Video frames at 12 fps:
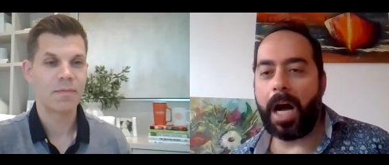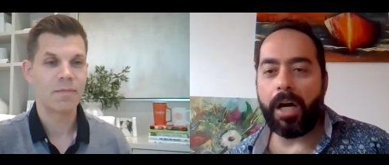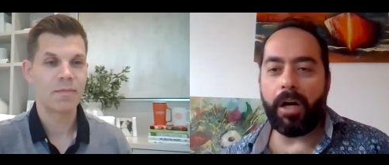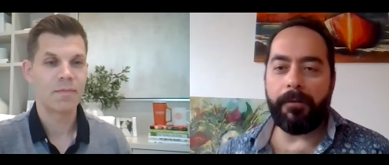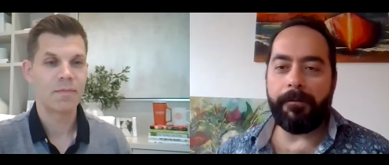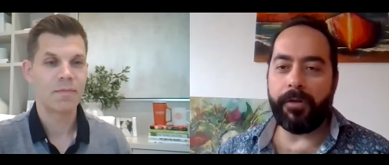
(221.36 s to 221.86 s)

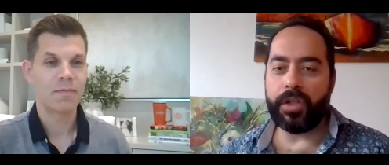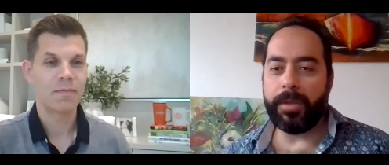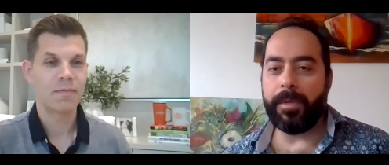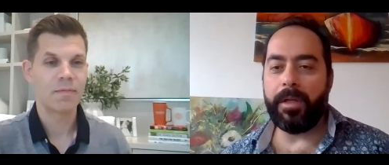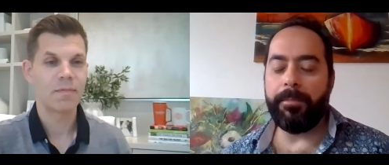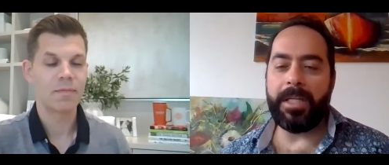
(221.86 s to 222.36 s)

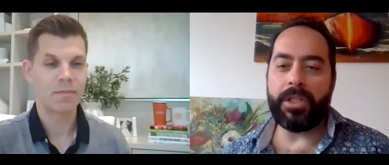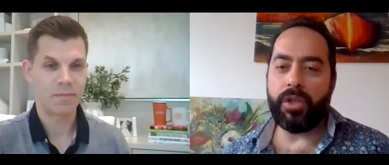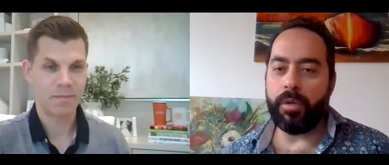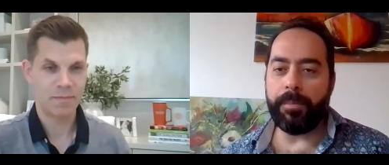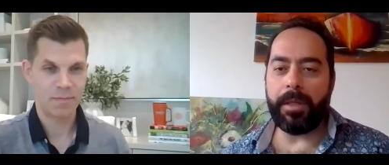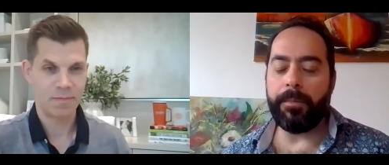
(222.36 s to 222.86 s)
Speaker 1: uncomfortable meet
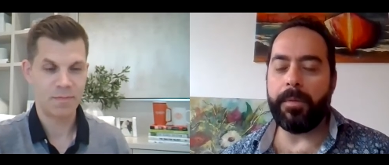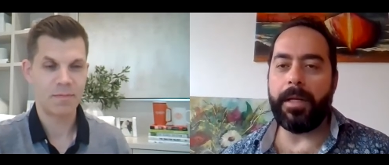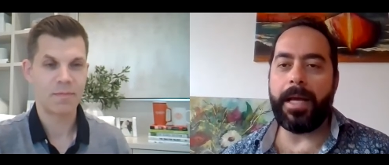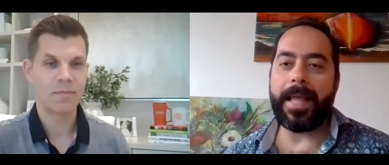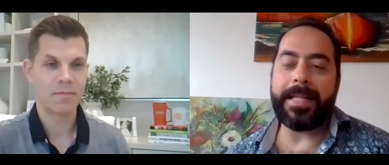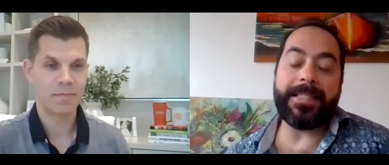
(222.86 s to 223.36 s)
new people
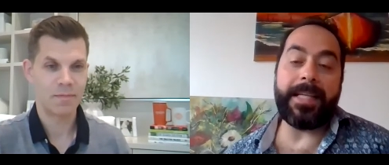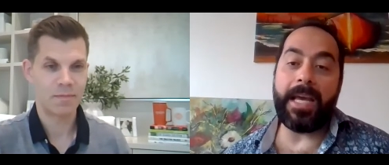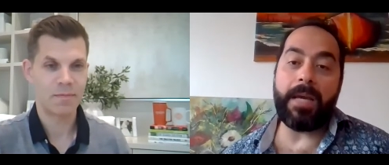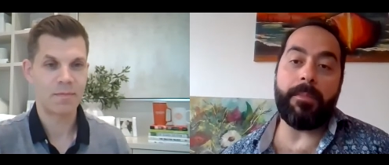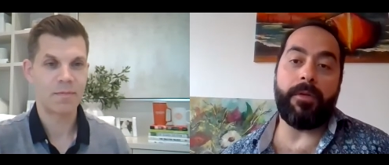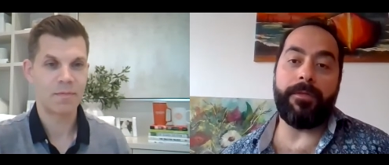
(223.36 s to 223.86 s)
and that's the
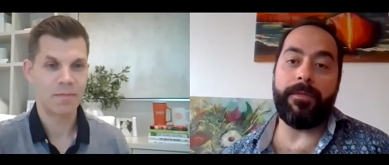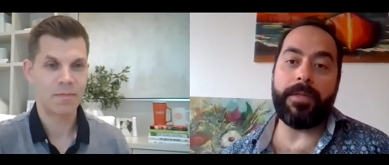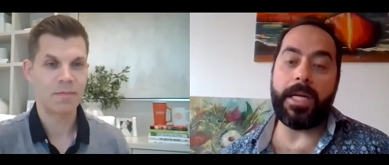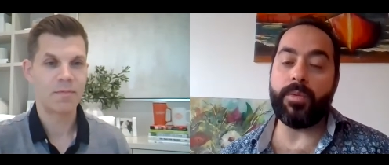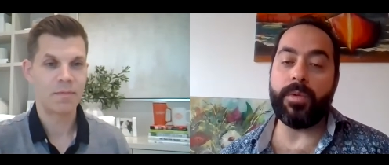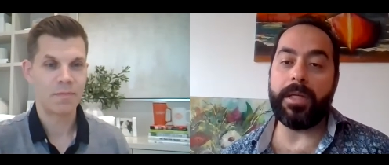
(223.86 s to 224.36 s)
aim of
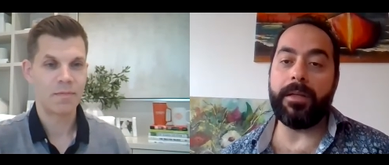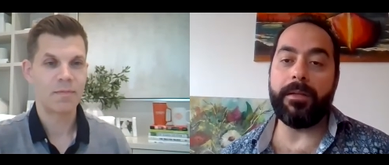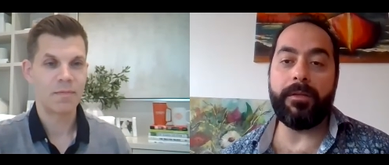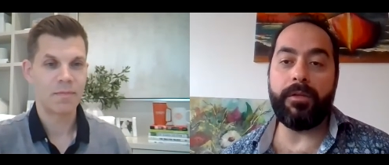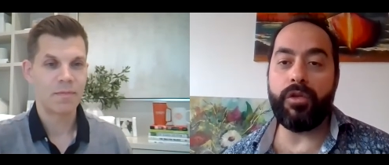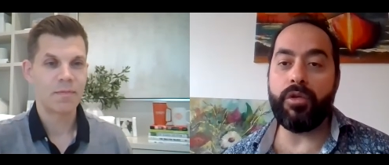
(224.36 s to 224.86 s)
networking
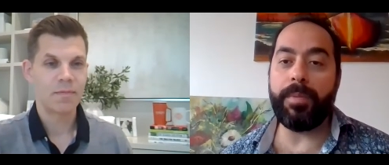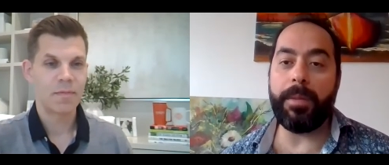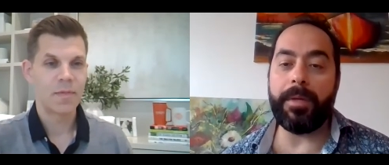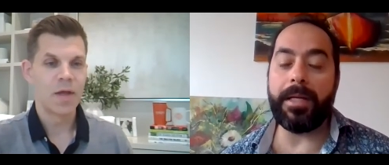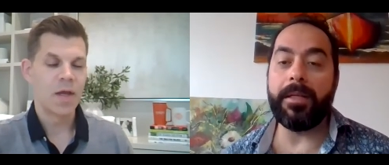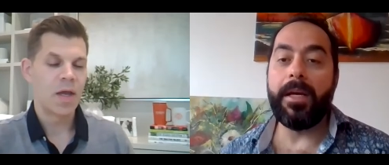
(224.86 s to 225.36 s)
new
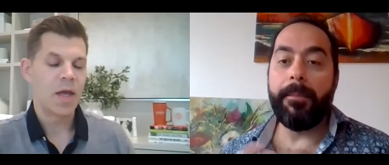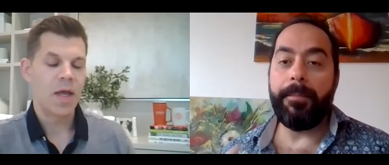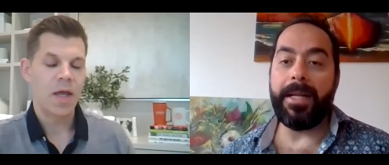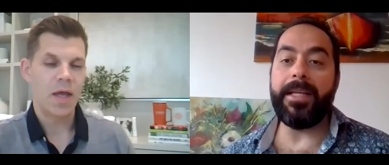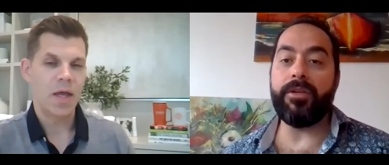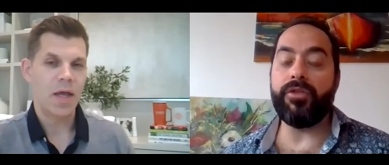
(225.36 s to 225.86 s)
people and
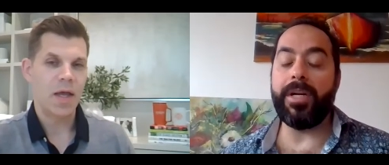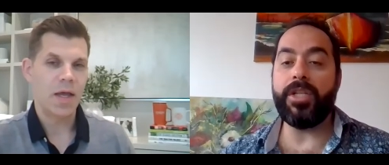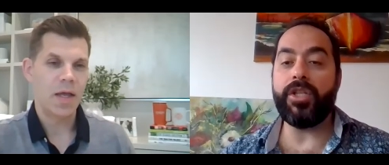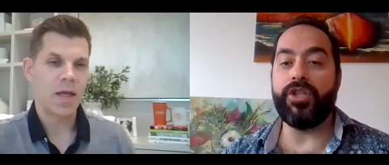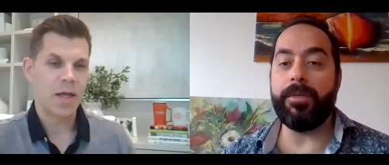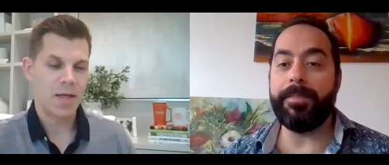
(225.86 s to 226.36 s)
building
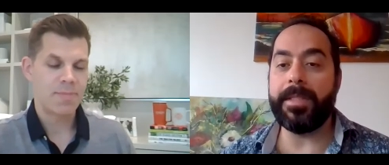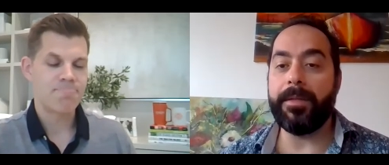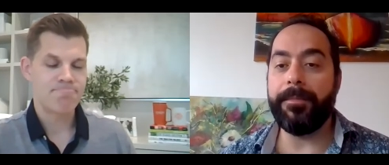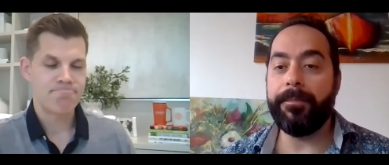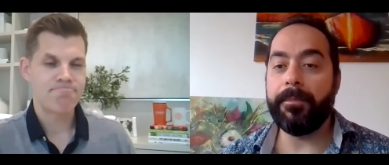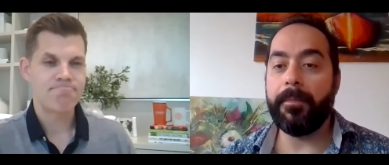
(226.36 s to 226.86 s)
relationships
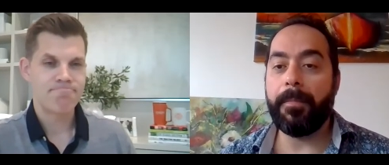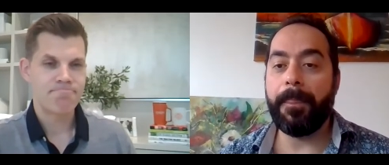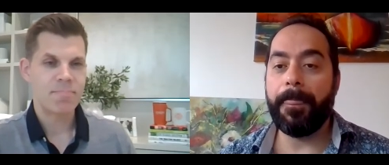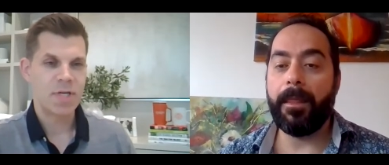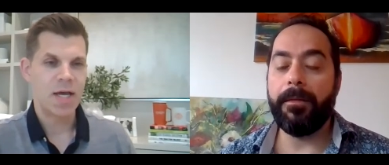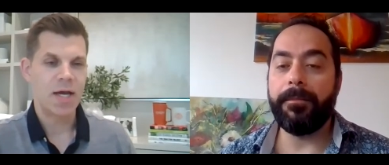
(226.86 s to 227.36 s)

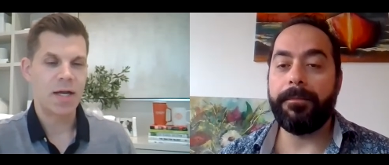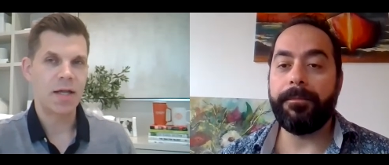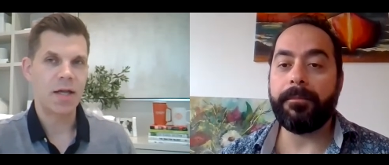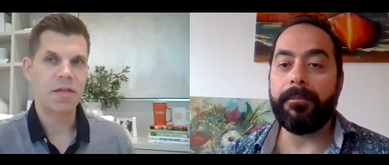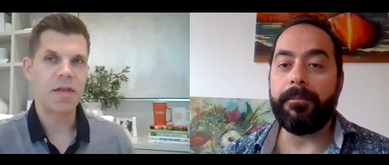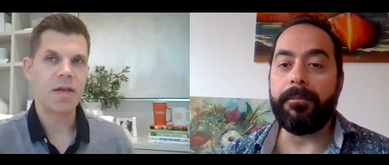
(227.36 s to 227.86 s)
Speaker 2: yeah and
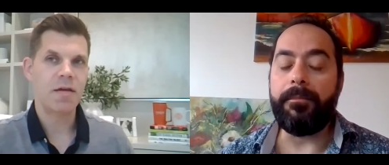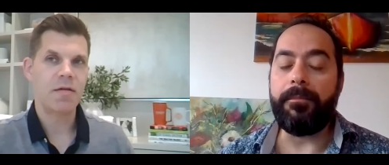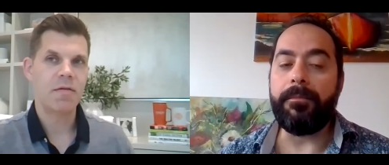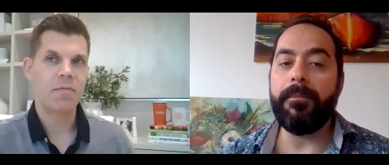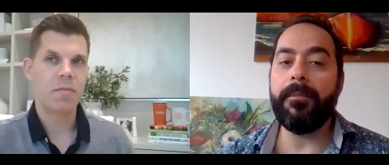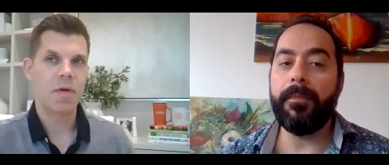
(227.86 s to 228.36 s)
I, I think
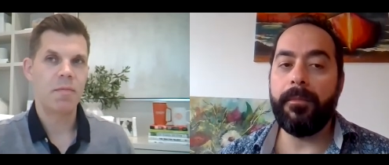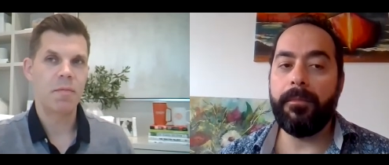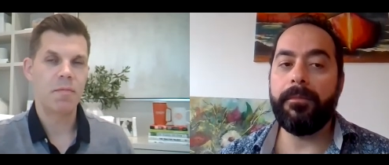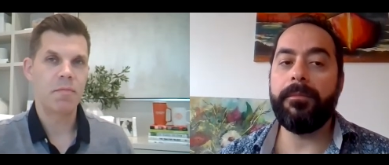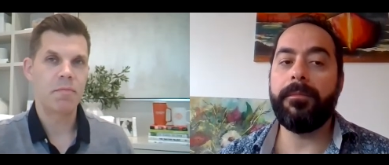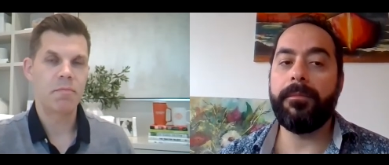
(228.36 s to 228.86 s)

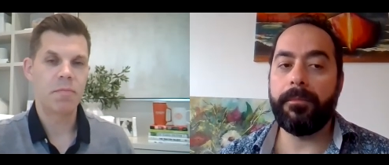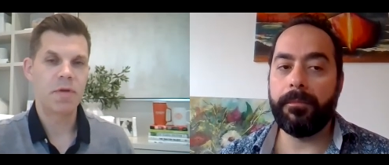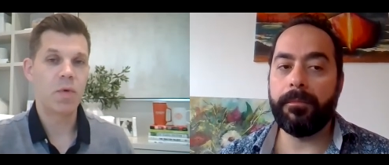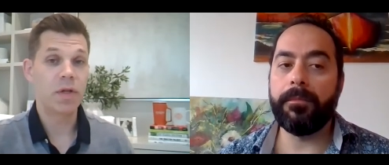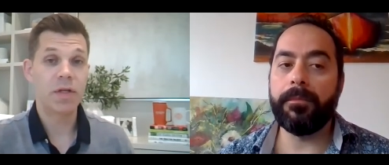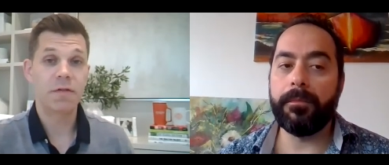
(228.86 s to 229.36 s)
be
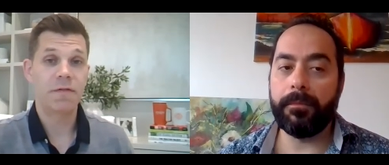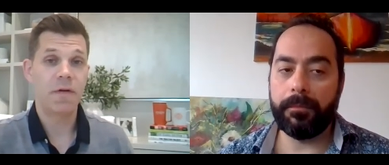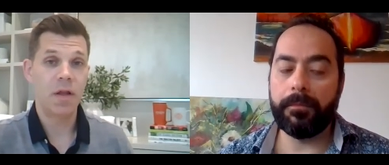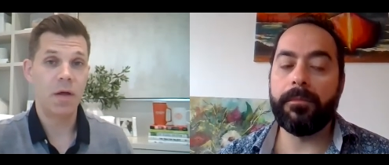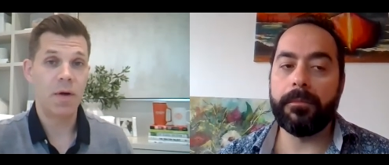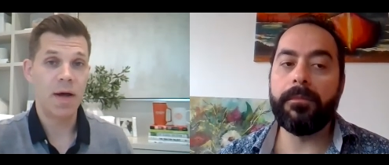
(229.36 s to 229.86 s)
willing to
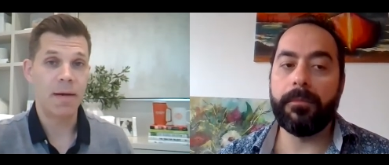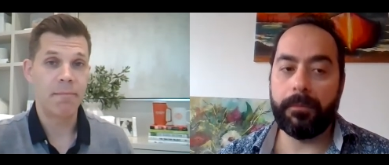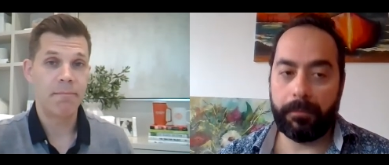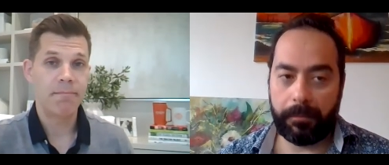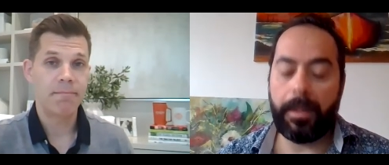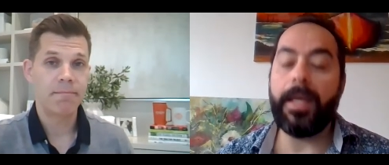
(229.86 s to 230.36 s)
follow
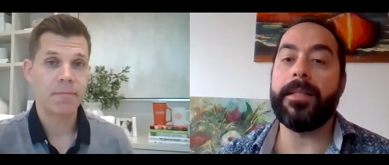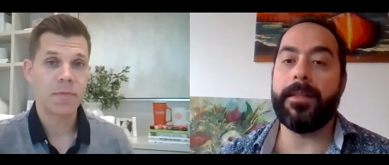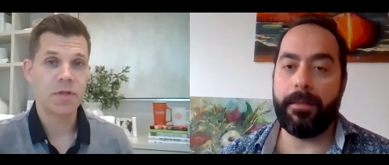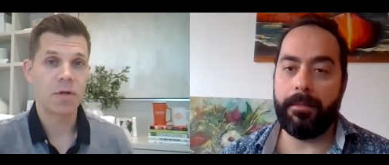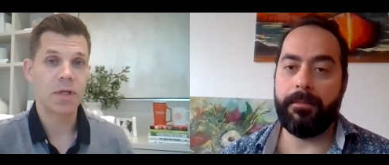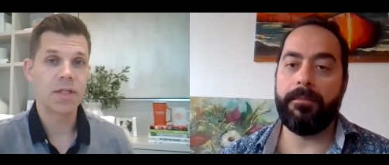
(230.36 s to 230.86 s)
up Yes.
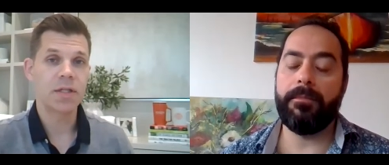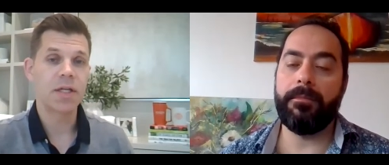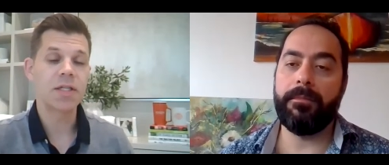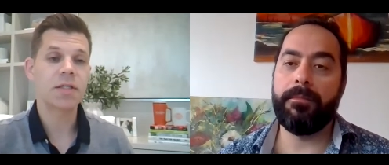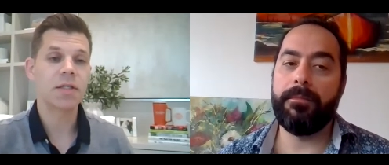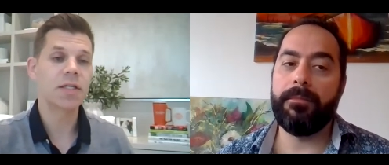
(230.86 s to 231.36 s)
So let's
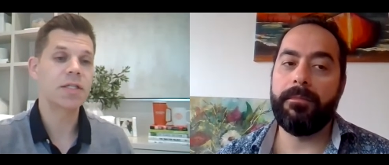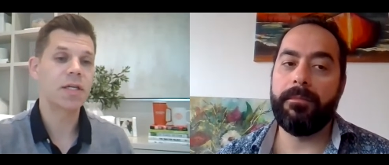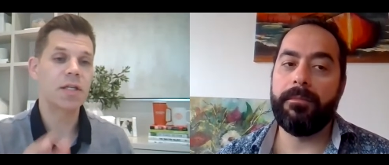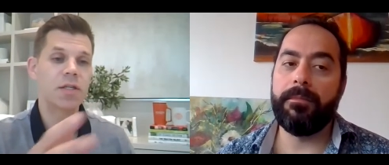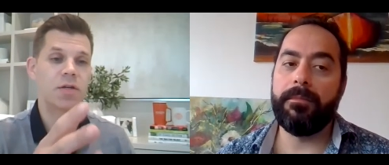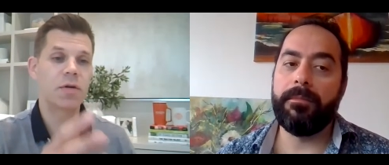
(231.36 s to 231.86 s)
let's let's say
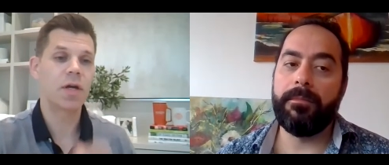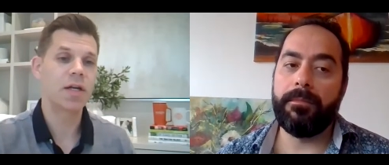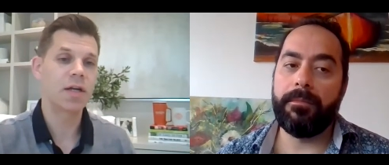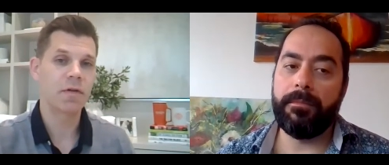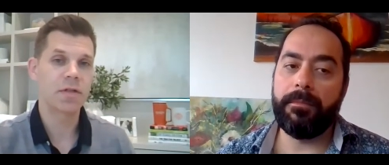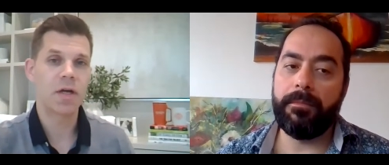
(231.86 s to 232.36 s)
that you and I had
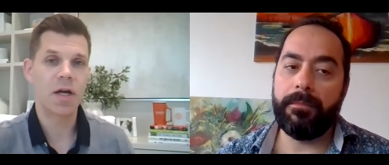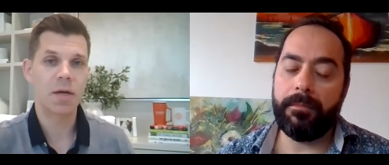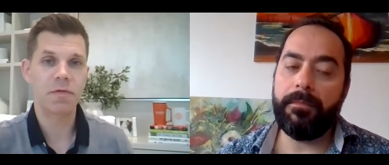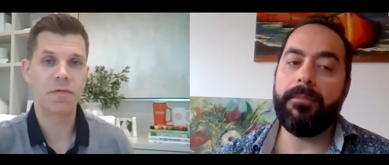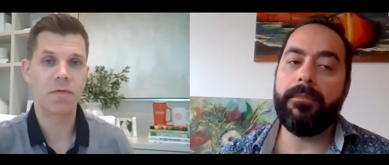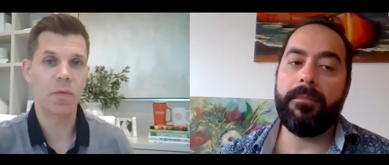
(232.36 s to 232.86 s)
never talked
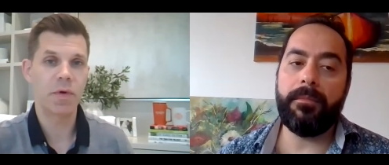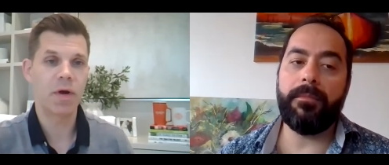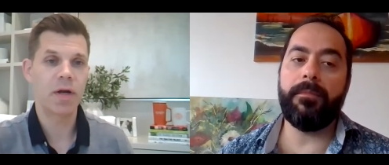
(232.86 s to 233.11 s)
before, and we were